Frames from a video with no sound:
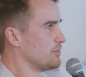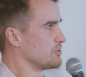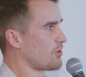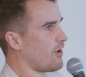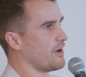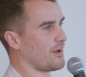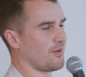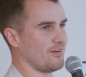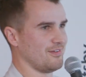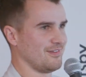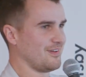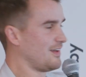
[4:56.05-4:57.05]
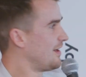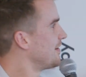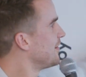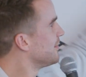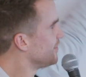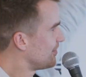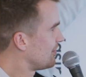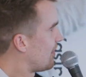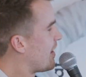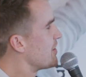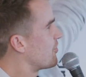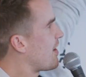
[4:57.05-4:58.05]
draw it on a
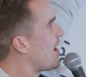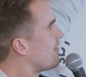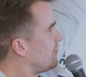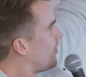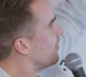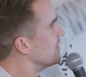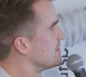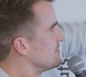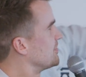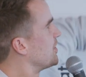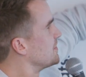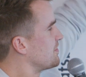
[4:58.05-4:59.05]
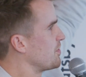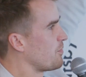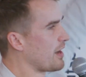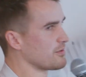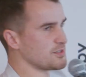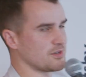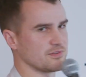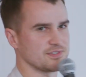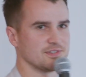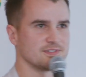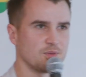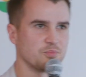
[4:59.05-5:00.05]
line graph, all these, different
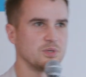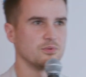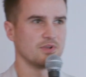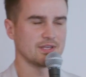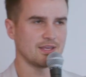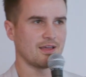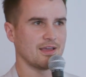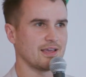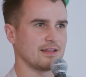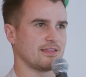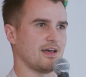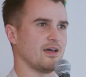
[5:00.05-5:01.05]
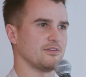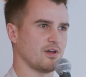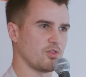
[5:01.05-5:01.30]
microservices, some people are like, yeah, I get that.